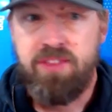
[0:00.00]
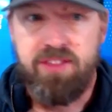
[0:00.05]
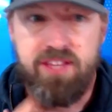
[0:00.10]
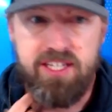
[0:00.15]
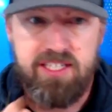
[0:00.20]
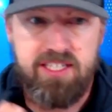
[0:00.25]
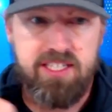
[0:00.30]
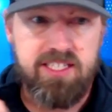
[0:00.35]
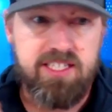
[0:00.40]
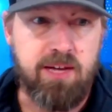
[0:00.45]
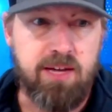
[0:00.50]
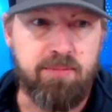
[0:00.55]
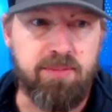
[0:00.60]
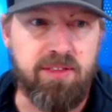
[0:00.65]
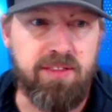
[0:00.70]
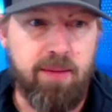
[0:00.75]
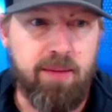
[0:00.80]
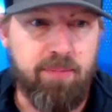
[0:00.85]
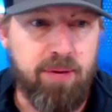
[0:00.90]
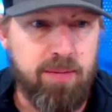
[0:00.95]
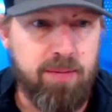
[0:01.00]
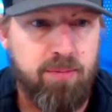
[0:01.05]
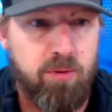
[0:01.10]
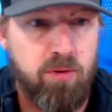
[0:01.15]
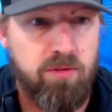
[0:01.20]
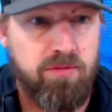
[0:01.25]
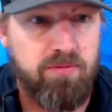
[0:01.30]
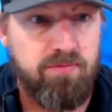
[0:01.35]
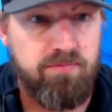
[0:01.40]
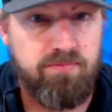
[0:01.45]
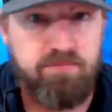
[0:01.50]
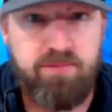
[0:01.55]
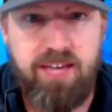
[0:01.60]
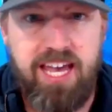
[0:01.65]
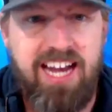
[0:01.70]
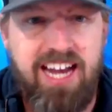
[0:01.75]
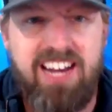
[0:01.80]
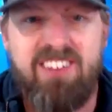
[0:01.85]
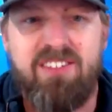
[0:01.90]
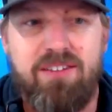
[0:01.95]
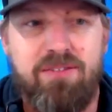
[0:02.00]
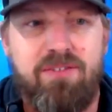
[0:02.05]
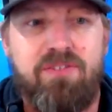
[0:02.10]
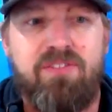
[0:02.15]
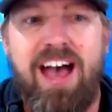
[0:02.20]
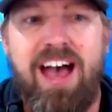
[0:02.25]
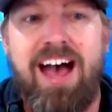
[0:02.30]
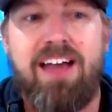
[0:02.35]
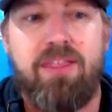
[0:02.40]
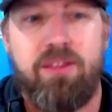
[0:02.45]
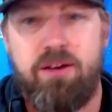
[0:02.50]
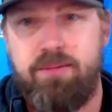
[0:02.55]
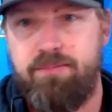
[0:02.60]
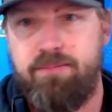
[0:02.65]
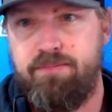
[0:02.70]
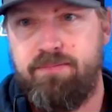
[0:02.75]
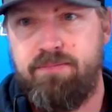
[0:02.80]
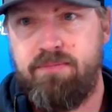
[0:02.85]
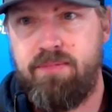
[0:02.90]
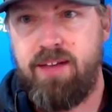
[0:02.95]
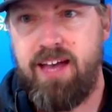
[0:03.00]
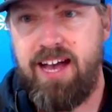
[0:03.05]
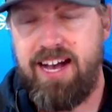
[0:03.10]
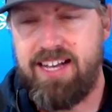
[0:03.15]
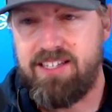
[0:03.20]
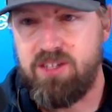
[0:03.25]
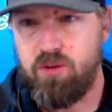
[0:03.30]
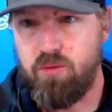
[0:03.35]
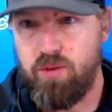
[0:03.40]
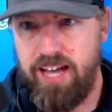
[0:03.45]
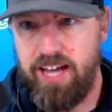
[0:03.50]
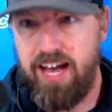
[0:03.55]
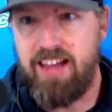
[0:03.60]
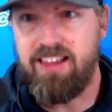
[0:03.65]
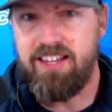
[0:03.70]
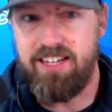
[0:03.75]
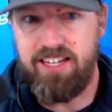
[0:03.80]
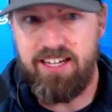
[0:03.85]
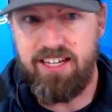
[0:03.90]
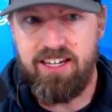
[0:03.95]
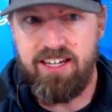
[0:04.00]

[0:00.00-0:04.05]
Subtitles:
This is something that people can't even fathom as a reality.